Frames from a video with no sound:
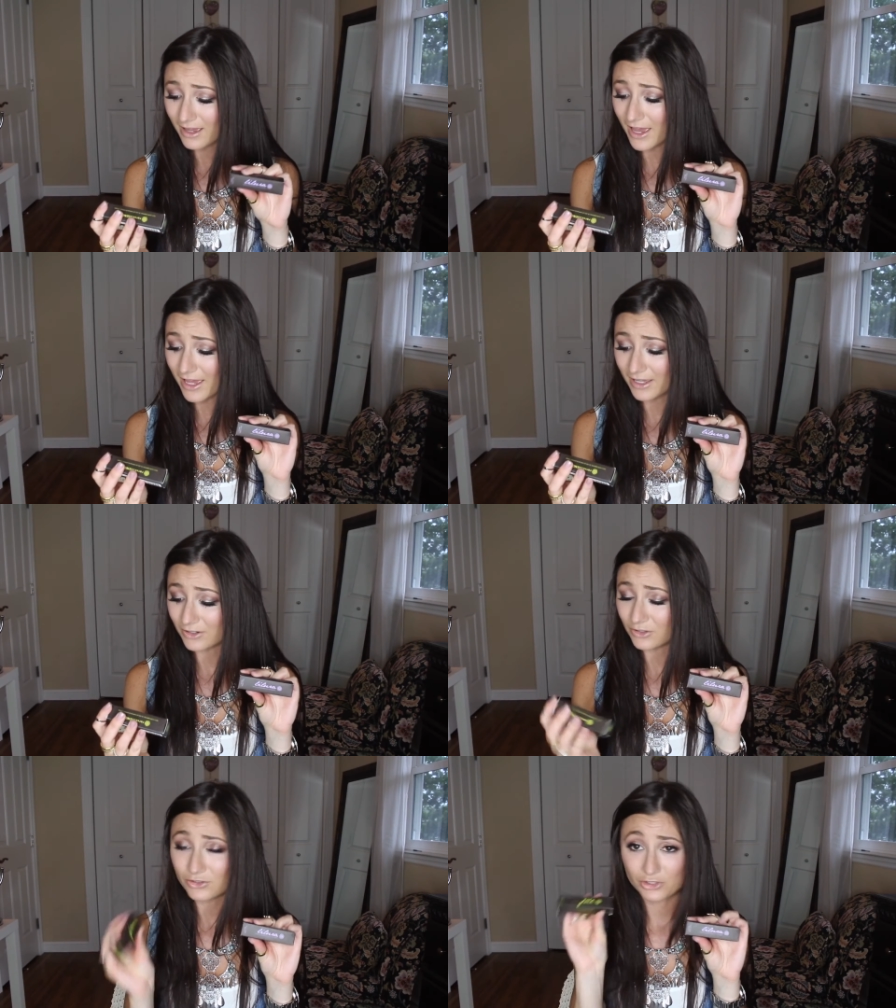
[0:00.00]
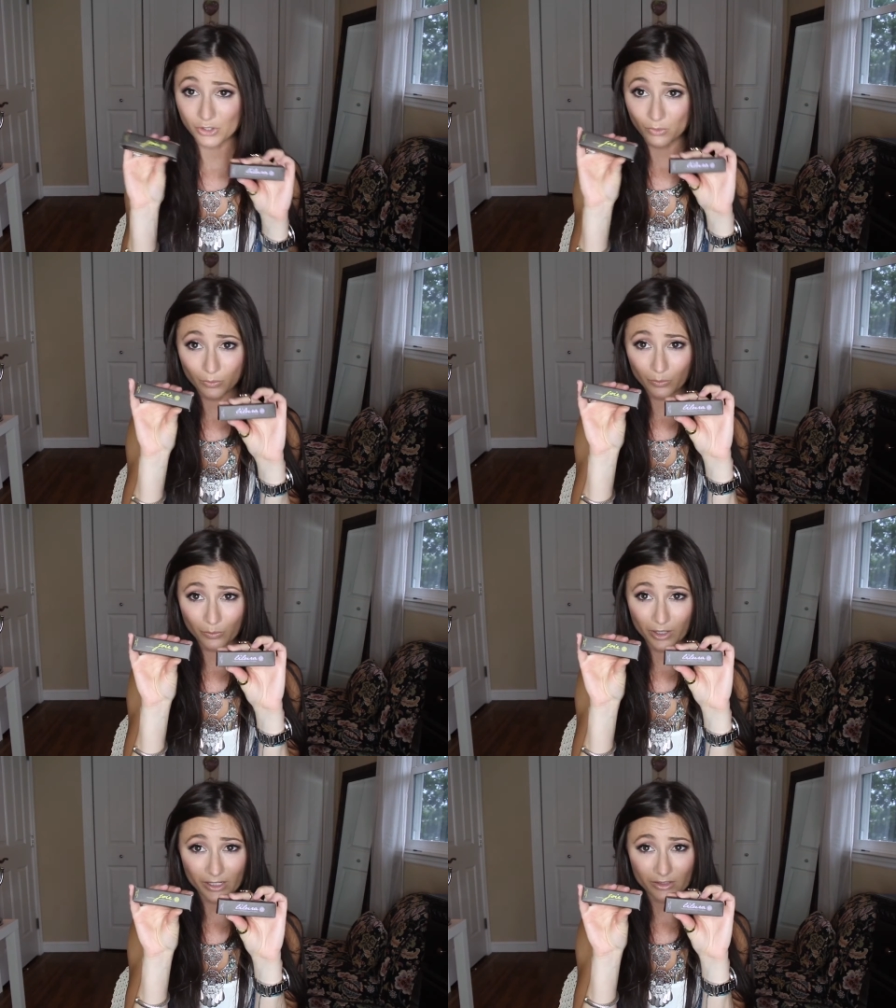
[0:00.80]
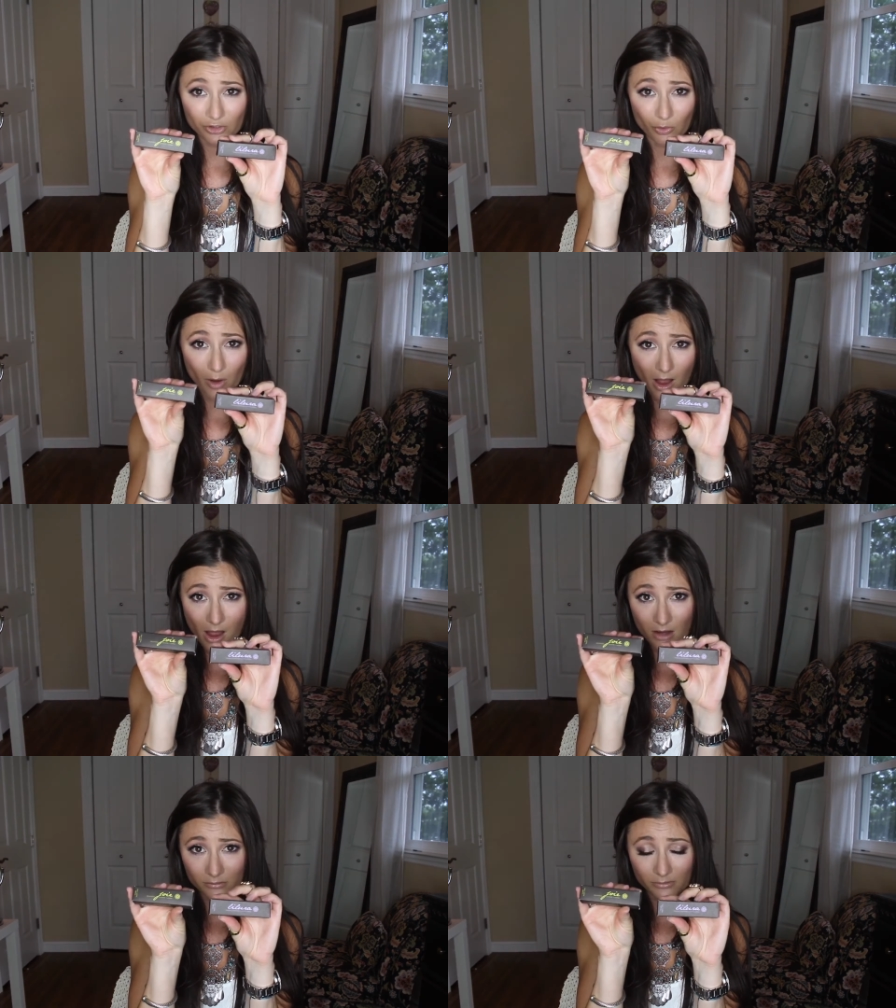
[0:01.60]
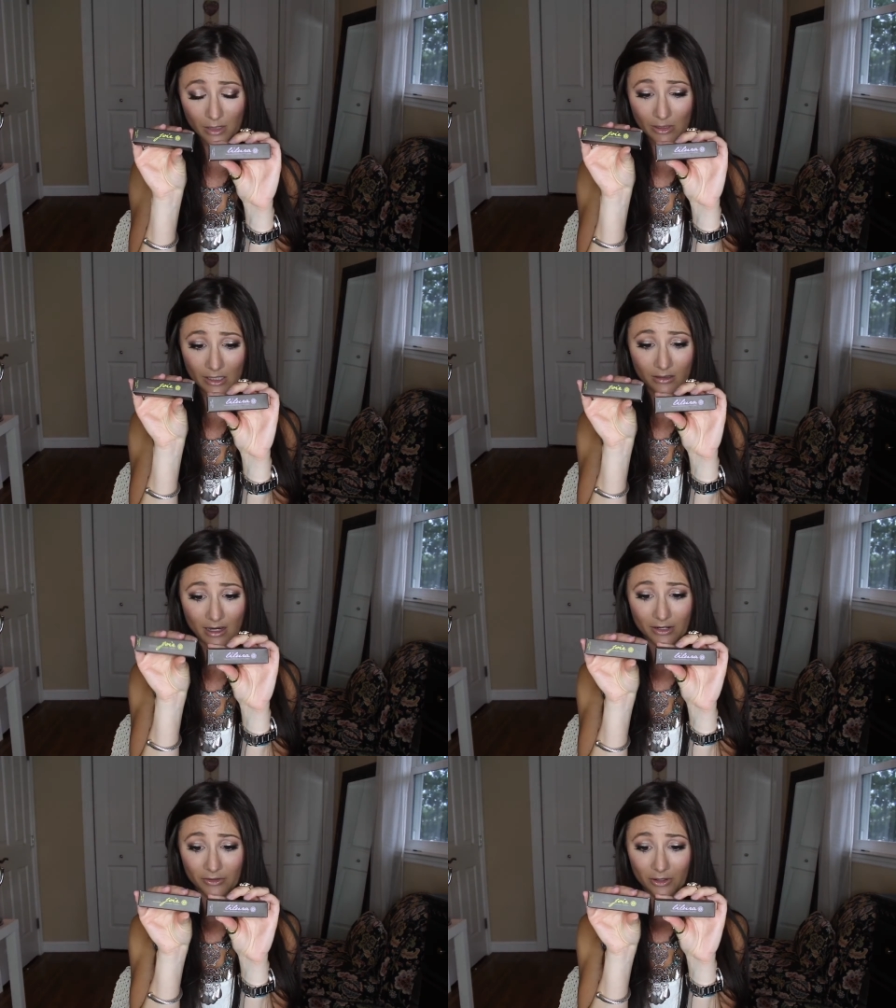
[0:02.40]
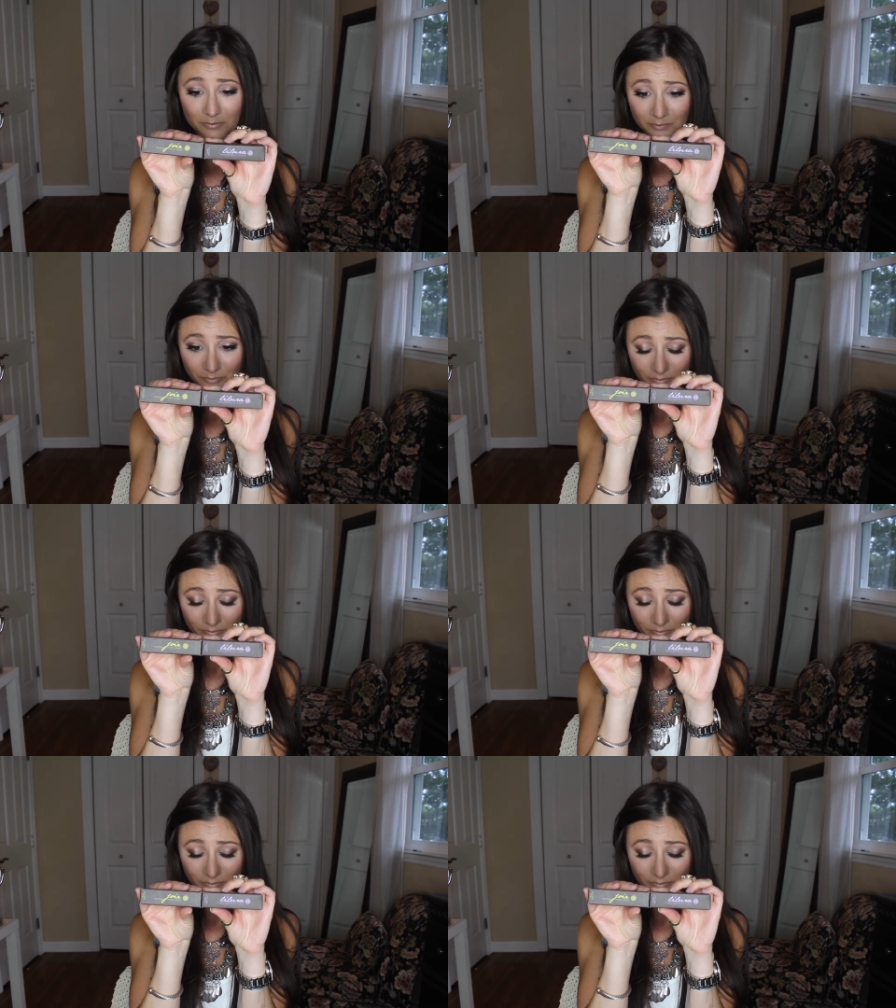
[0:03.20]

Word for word: and Joey, Joa, maybe? I don't know.